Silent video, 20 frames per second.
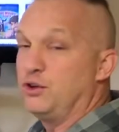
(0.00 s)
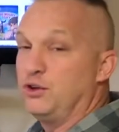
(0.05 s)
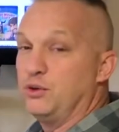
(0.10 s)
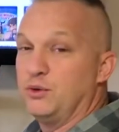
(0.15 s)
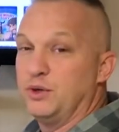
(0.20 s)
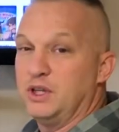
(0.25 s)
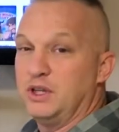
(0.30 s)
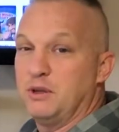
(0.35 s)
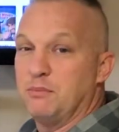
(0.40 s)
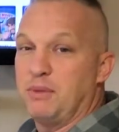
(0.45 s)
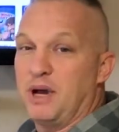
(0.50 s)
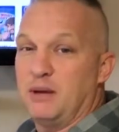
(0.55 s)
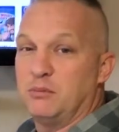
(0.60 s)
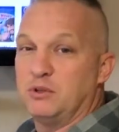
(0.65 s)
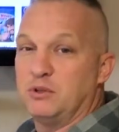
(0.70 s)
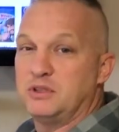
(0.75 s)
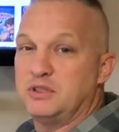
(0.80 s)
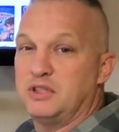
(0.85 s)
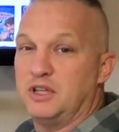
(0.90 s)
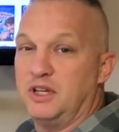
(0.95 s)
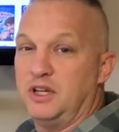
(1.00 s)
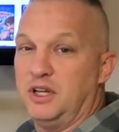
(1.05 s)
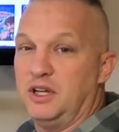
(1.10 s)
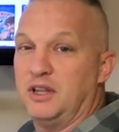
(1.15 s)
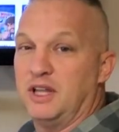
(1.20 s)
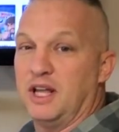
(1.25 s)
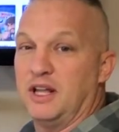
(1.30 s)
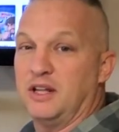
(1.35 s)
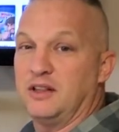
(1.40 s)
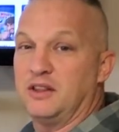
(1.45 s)
doing the Bible study
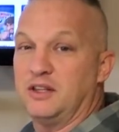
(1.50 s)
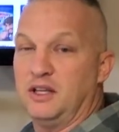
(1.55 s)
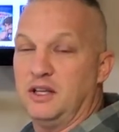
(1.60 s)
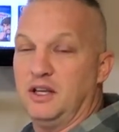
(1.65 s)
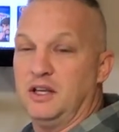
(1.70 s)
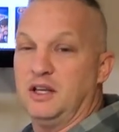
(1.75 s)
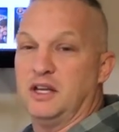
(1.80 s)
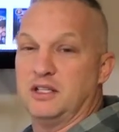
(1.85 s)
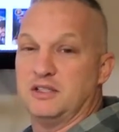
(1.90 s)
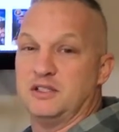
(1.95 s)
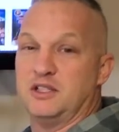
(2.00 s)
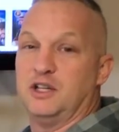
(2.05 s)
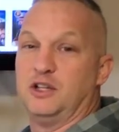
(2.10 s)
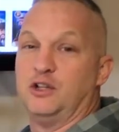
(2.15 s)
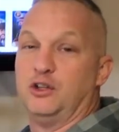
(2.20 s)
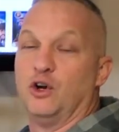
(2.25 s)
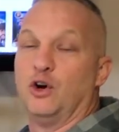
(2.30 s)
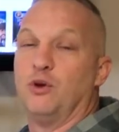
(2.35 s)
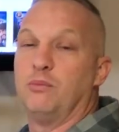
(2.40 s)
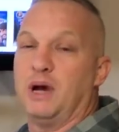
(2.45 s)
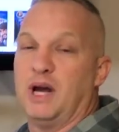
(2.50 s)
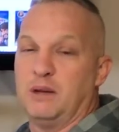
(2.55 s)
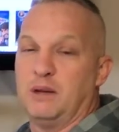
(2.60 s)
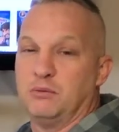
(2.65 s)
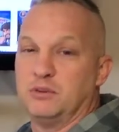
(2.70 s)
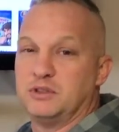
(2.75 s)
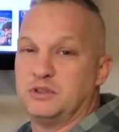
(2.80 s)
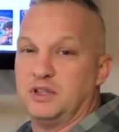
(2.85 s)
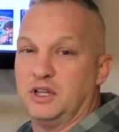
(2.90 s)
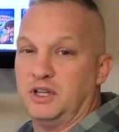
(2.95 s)
that the is the adult Bible
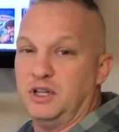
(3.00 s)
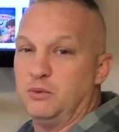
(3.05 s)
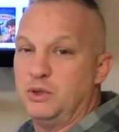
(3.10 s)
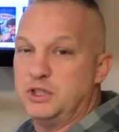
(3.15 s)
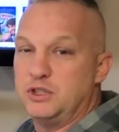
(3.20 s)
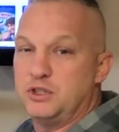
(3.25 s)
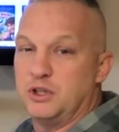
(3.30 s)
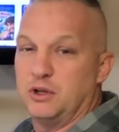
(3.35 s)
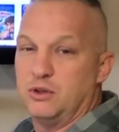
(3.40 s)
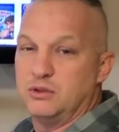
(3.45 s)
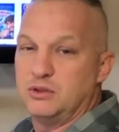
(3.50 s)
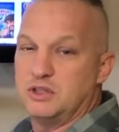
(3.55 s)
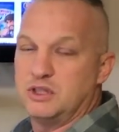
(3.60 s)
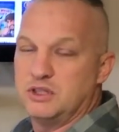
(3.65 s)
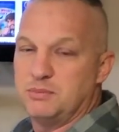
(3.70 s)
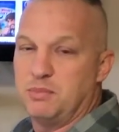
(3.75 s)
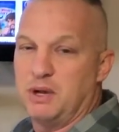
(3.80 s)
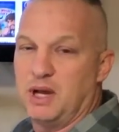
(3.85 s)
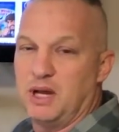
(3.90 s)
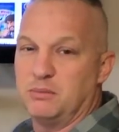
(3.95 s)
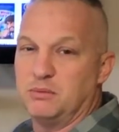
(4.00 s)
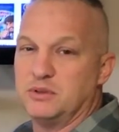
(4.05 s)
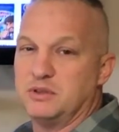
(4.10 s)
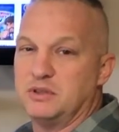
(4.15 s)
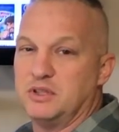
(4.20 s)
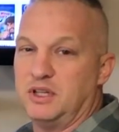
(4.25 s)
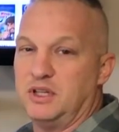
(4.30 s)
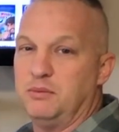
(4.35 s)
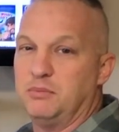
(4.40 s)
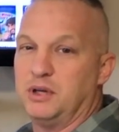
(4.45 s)
study, we chose this Bible
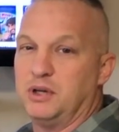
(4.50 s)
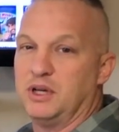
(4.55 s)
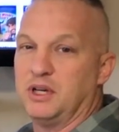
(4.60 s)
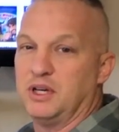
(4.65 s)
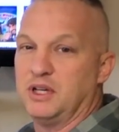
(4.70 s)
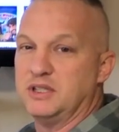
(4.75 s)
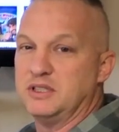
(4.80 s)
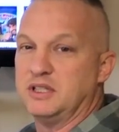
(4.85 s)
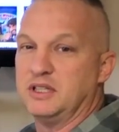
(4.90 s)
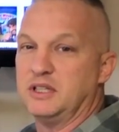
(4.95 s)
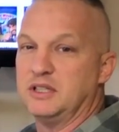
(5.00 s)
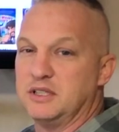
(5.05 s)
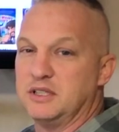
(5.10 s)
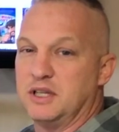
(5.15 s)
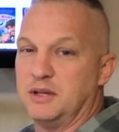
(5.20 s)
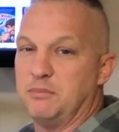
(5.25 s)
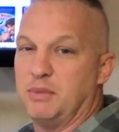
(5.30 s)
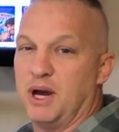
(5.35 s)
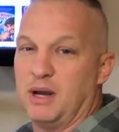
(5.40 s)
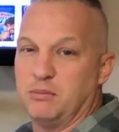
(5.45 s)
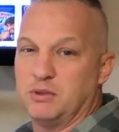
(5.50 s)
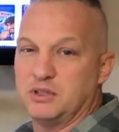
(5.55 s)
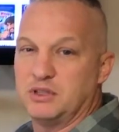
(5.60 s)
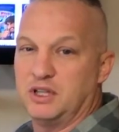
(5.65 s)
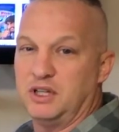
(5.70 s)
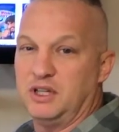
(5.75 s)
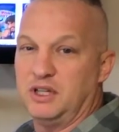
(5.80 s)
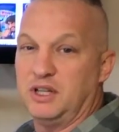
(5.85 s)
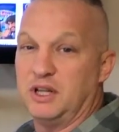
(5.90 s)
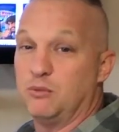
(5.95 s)
study because it a Bible
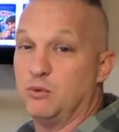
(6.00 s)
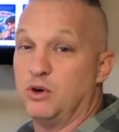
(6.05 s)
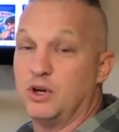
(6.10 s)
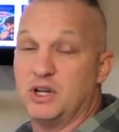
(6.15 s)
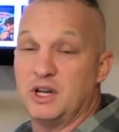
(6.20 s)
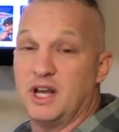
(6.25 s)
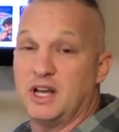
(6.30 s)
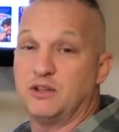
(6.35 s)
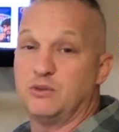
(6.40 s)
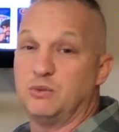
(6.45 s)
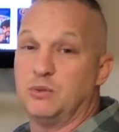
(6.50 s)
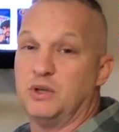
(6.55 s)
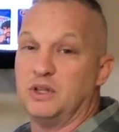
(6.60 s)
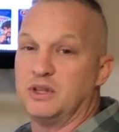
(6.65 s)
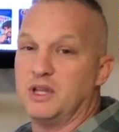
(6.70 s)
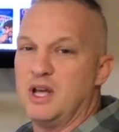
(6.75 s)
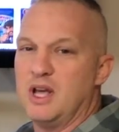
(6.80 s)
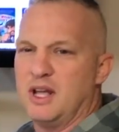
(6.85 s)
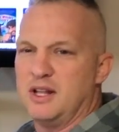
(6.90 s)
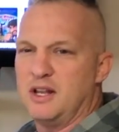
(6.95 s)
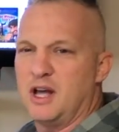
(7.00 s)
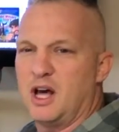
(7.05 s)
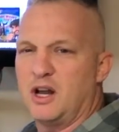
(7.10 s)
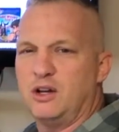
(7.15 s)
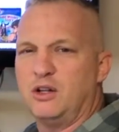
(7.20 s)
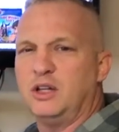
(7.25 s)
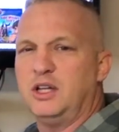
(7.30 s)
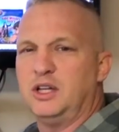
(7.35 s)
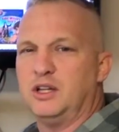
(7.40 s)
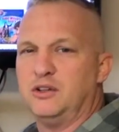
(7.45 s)
study that will connect with not
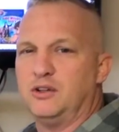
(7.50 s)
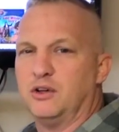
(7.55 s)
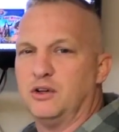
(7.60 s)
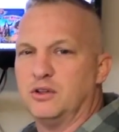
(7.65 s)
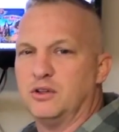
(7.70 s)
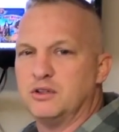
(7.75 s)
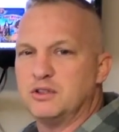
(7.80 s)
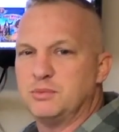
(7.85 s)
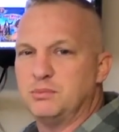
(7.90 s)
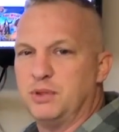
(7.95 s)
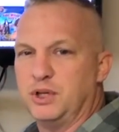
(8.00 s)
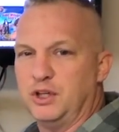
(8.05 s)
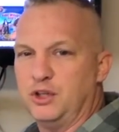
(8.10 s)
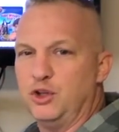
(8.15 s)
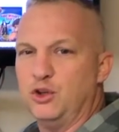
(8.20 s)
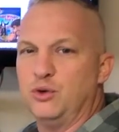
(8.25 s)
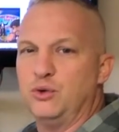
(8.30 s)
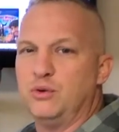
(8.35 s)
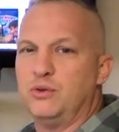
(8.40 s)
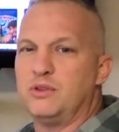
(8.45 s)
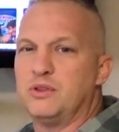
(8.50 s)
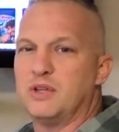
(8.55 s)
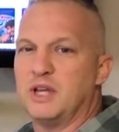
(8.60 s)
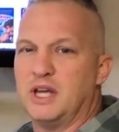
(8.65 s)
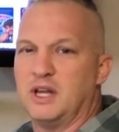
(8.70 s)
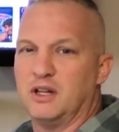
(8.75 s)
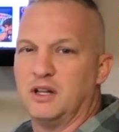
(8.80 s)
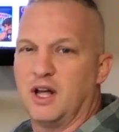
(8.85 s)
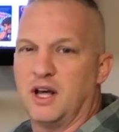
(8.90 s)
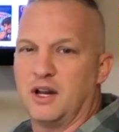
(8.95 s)
only adults but youth
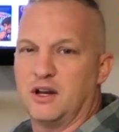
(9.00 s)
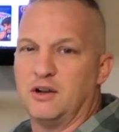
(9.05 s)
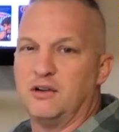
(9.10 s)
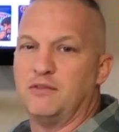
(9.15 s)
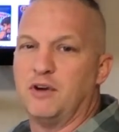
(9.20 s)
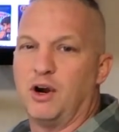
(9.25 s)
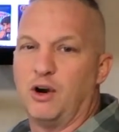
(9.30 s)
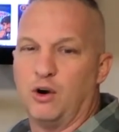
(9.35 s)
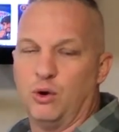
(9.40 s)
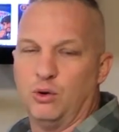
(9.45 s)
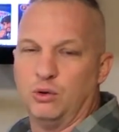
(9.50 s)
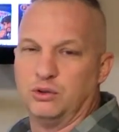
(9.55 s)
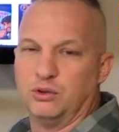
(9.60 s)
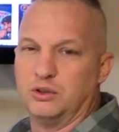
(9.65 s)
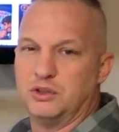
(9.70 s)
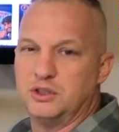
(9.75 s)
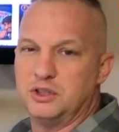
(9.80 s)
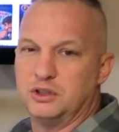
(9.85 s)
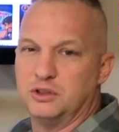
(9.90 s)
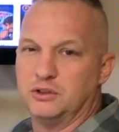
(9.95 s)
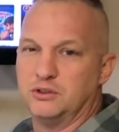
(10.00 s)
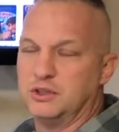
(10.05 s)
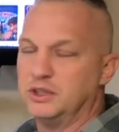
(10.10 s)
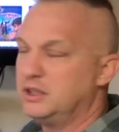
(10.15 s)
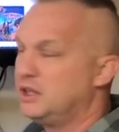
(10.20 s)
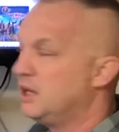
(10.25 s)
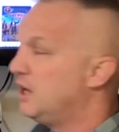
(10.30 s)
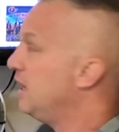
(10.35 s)
and a lot of our older children.